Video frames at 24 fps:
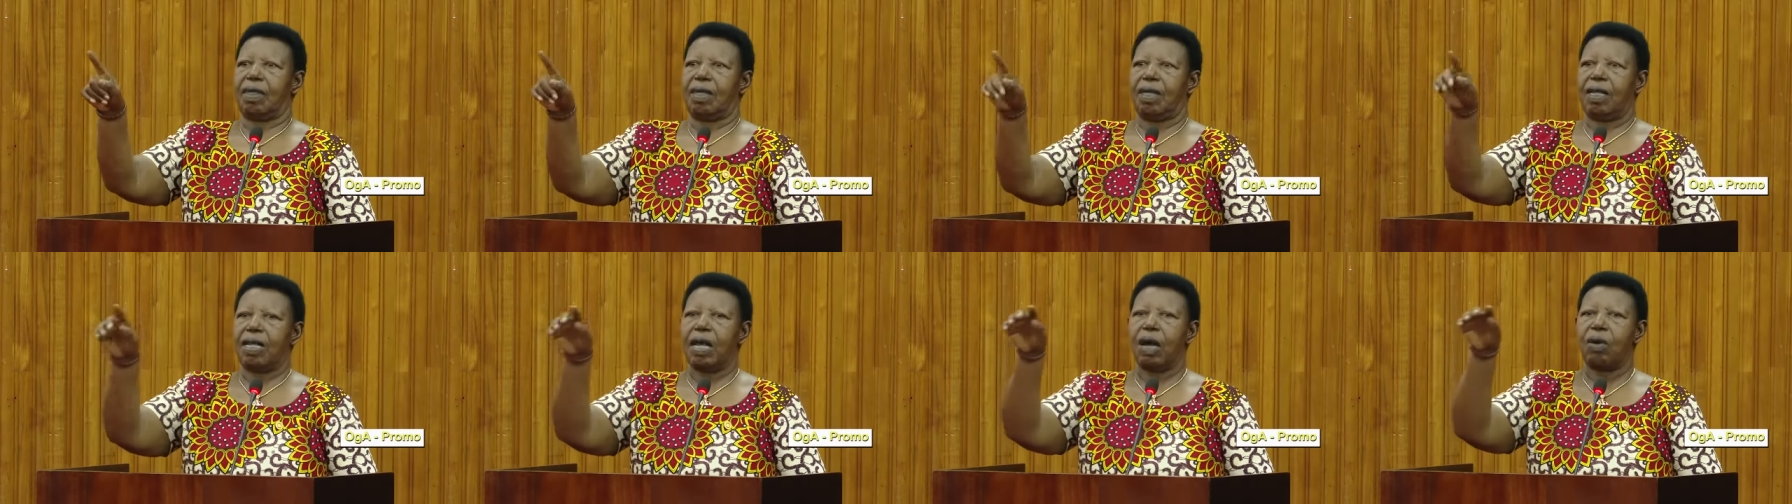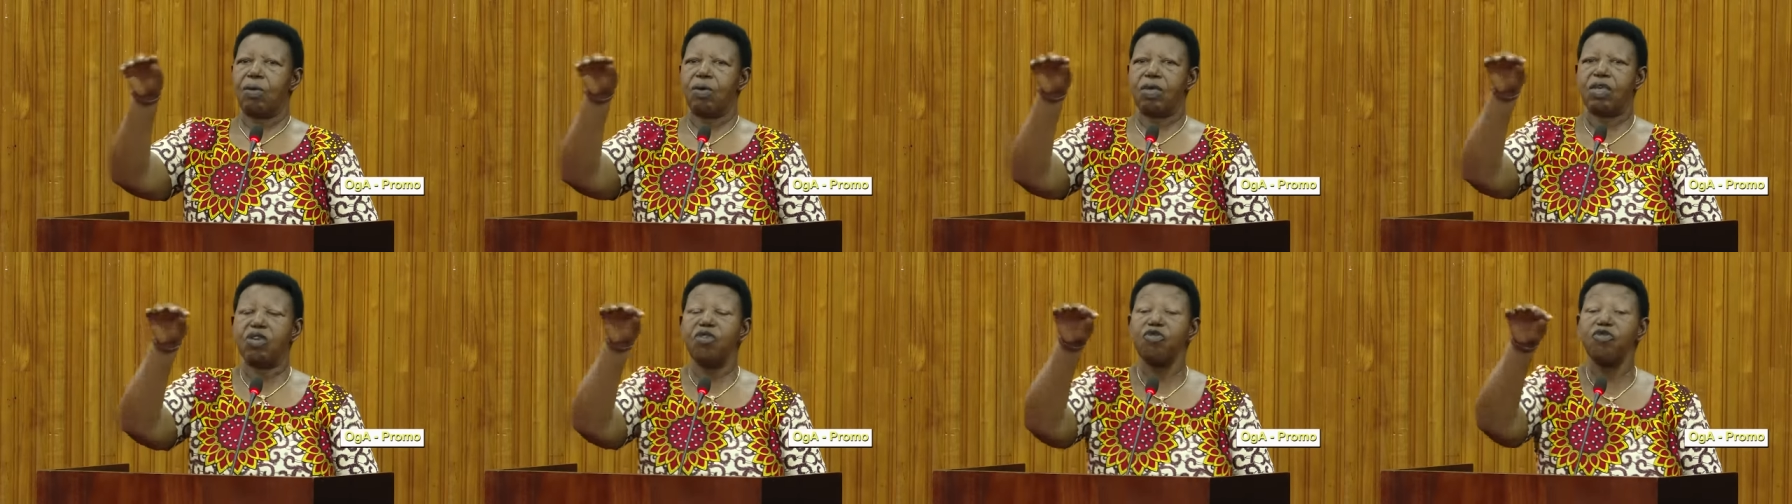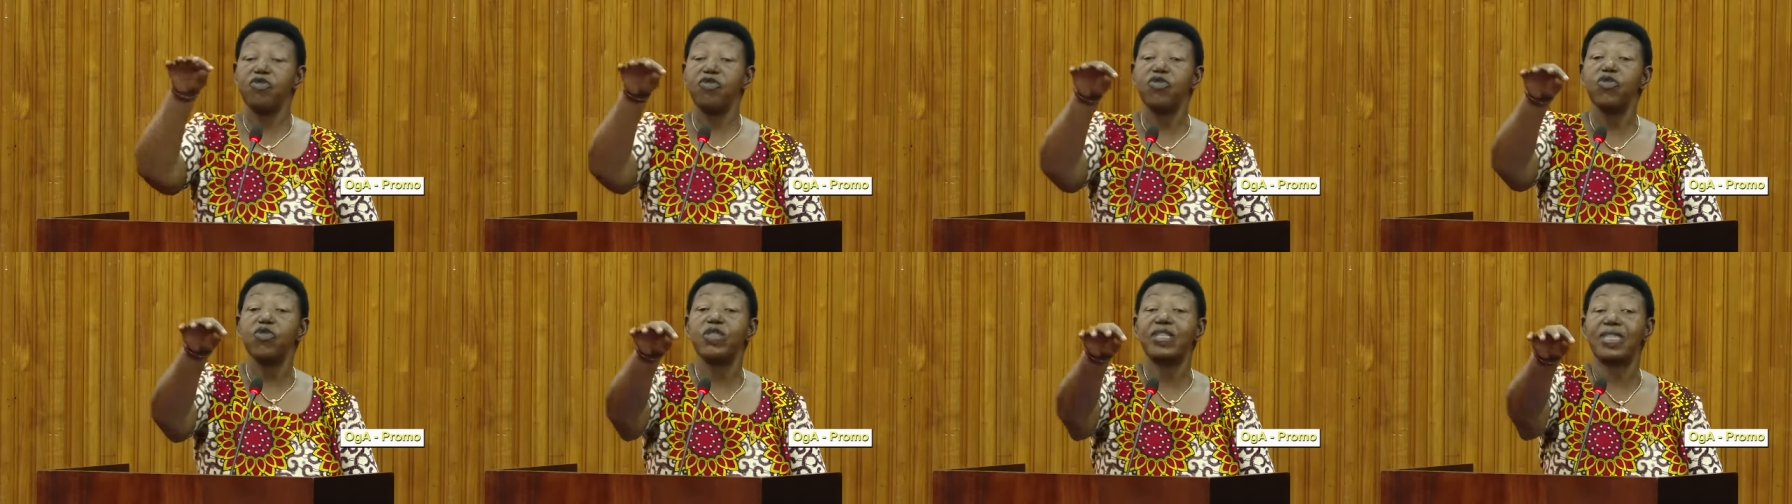Now,
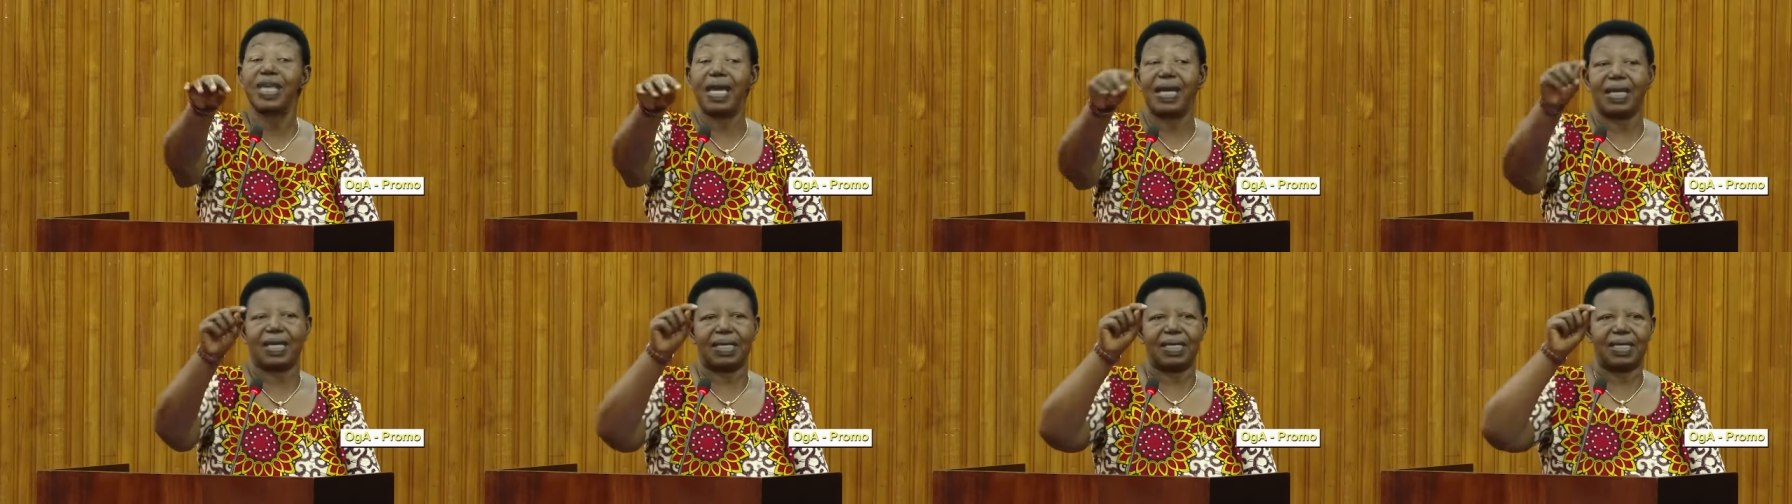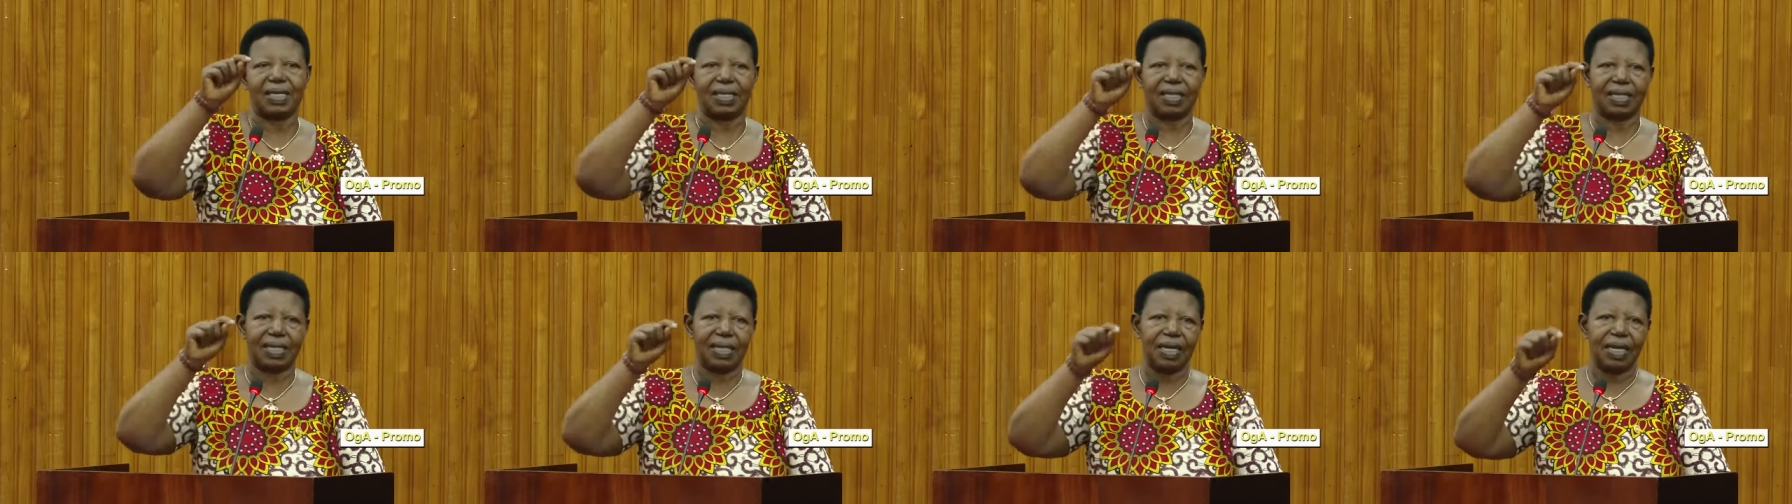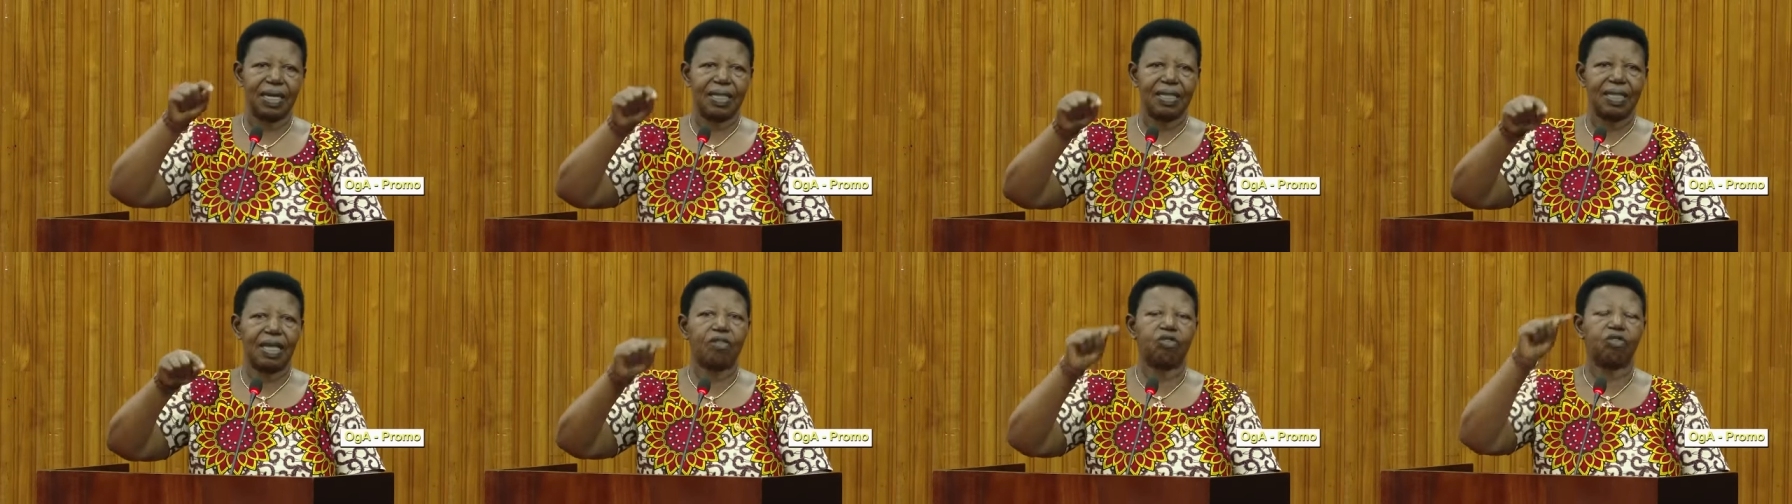if you take it
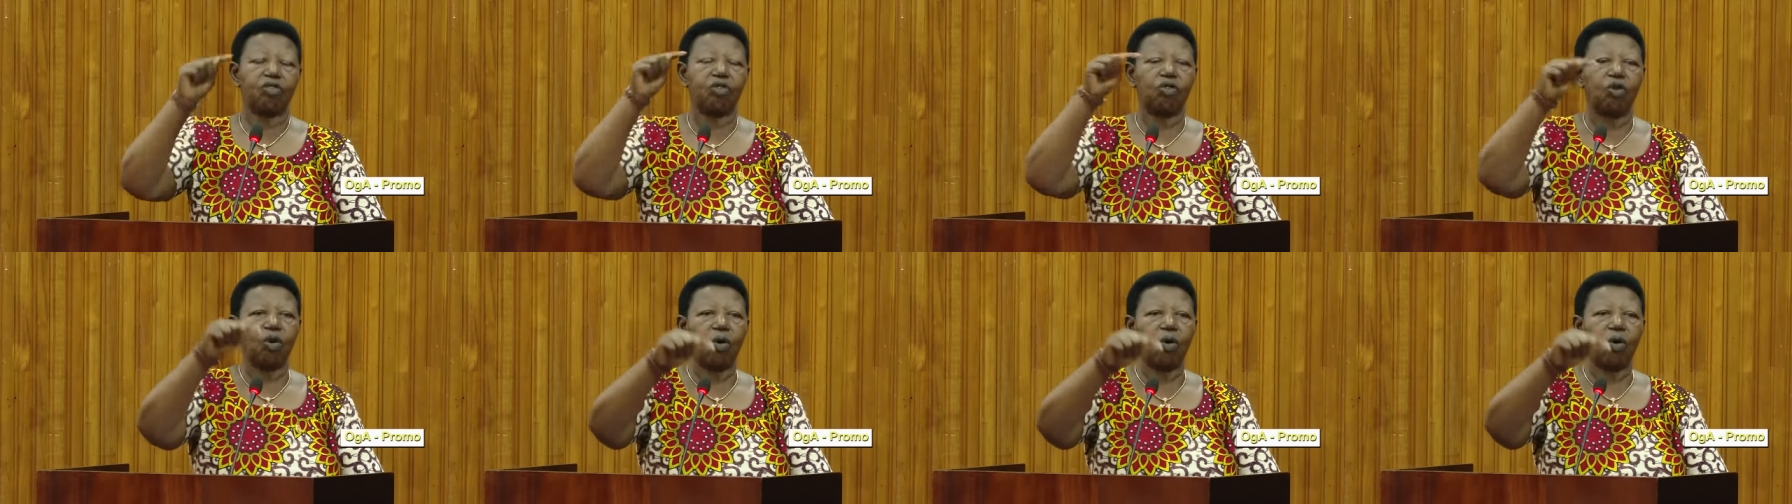that